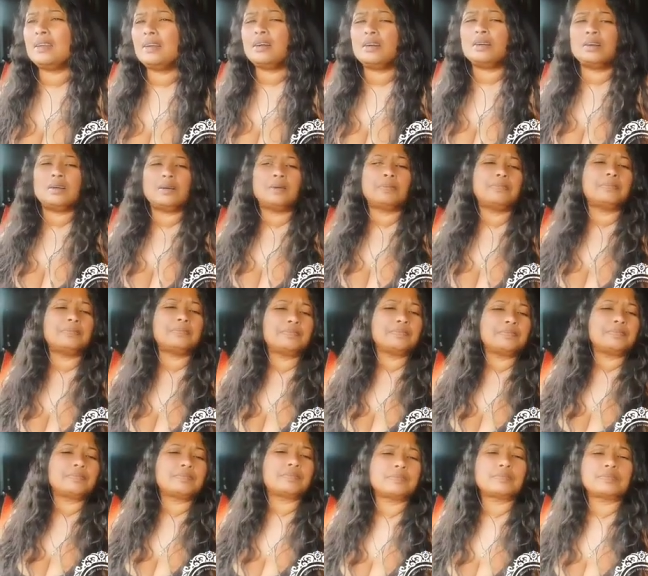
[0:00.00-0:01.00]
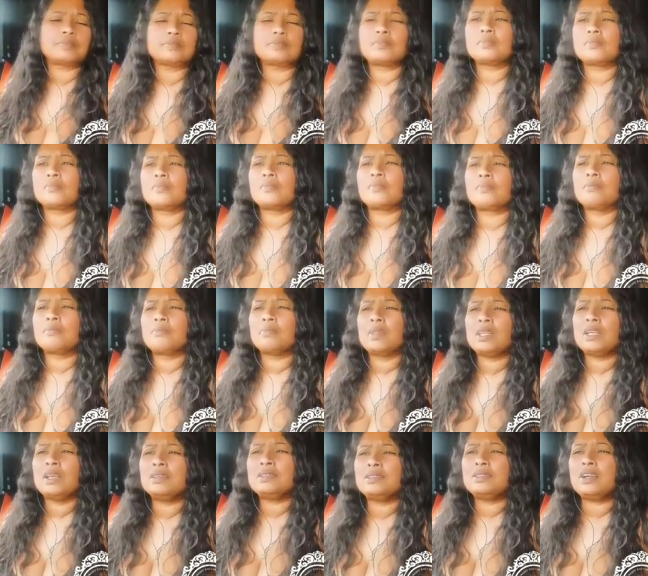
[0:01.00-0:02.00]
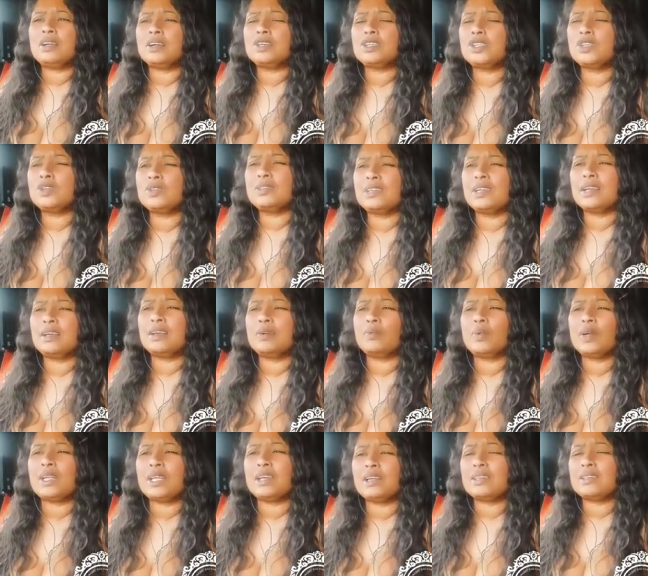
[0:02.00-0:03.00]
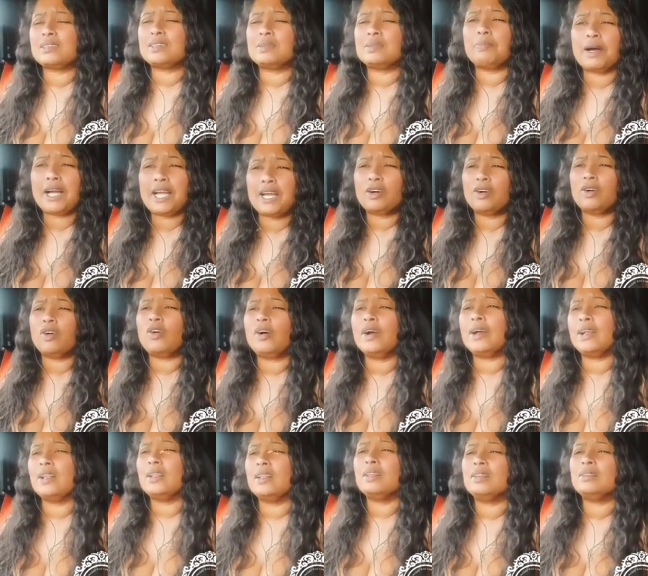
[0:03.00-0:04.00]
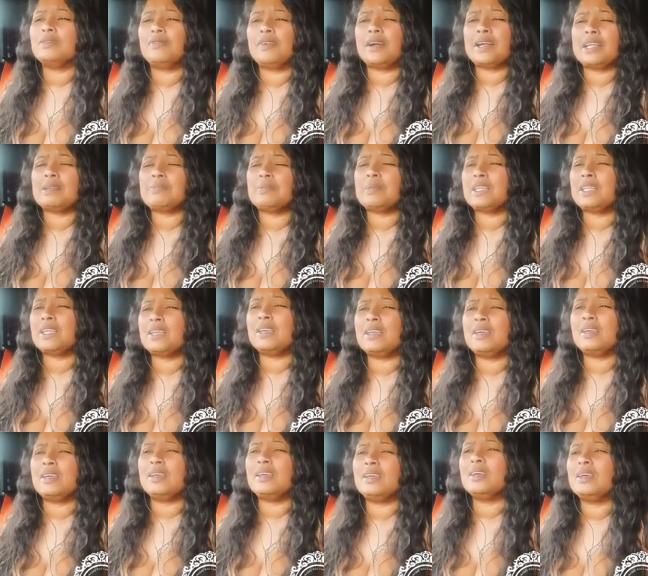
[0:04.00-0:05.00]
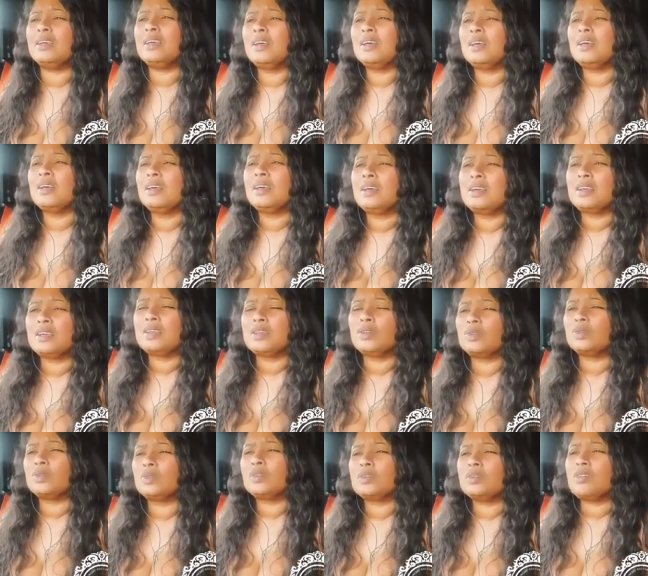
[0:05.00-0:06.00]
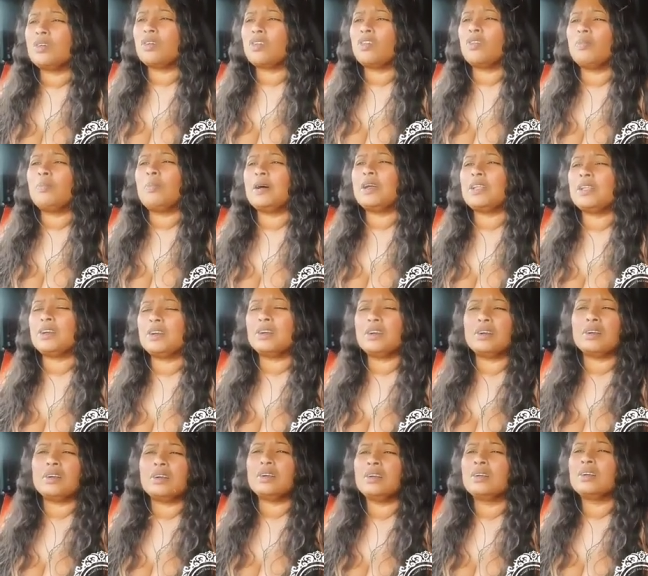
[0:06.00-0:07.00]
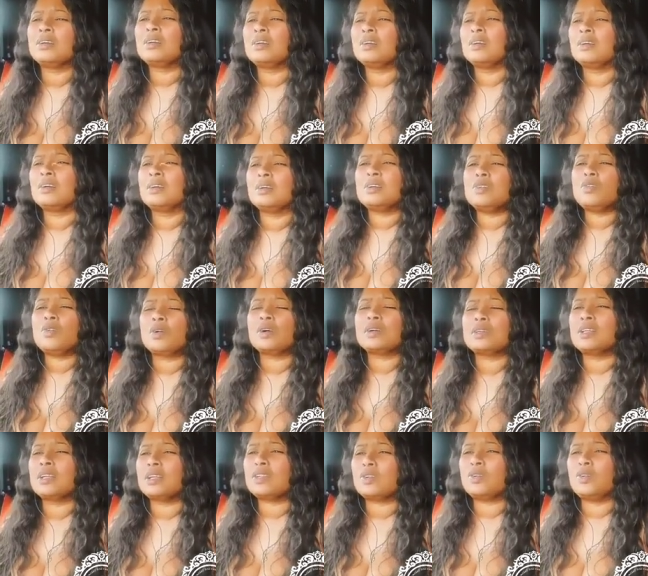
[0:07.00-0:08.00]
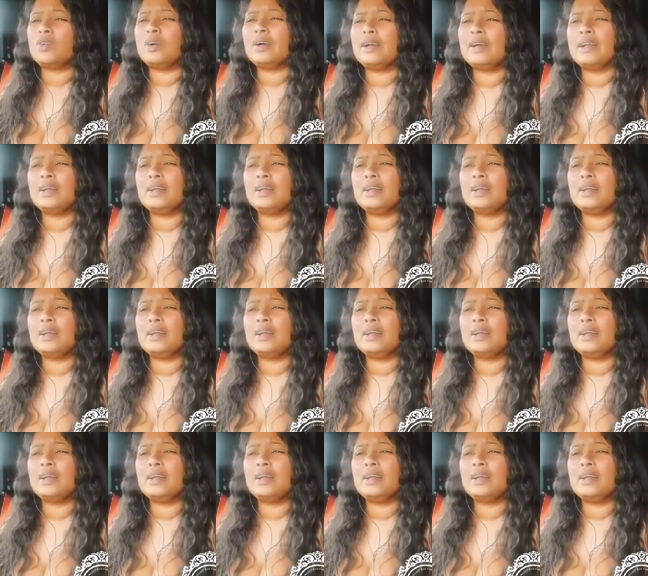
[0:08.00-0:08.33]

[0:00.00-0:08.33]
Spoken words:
start using whether it's bio oil, vitamin E, cocoa butter, coconut oil, rosehip oil,